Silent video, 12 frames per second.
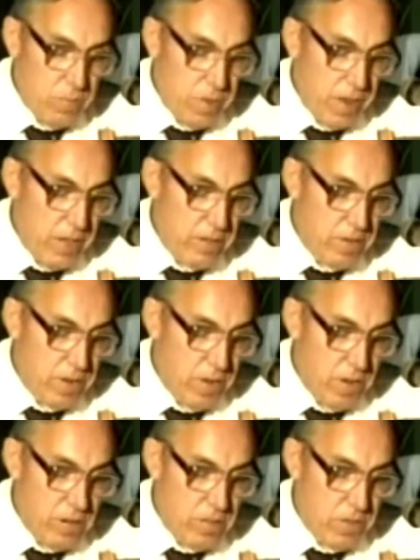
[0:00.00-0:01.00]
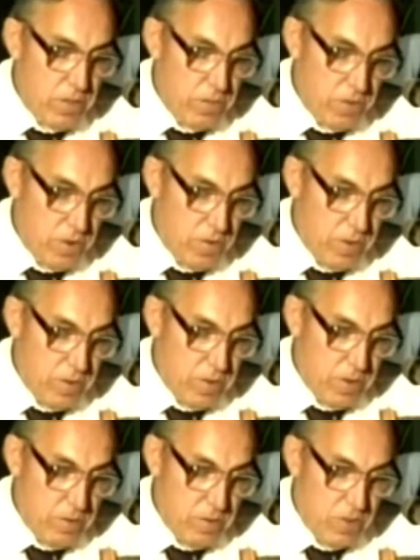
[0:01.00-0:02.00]
to pass along the
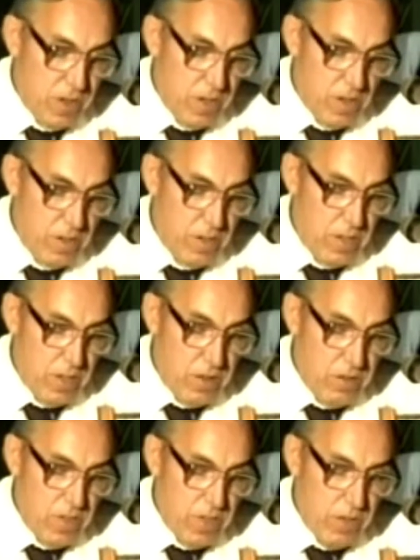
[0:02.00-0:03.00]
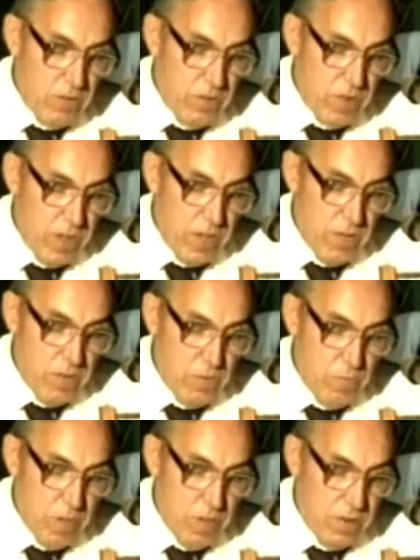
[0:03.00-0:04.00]
cervix and vagina to the outside
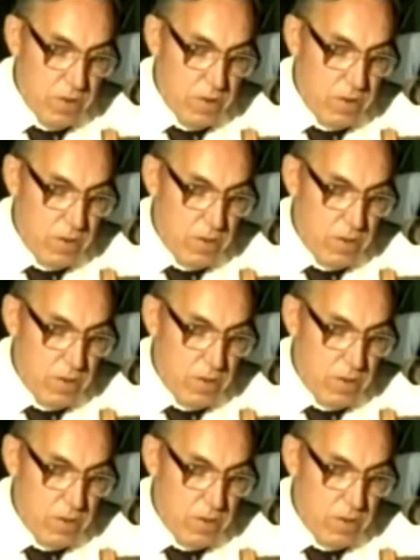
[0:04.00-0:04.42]
of its mother.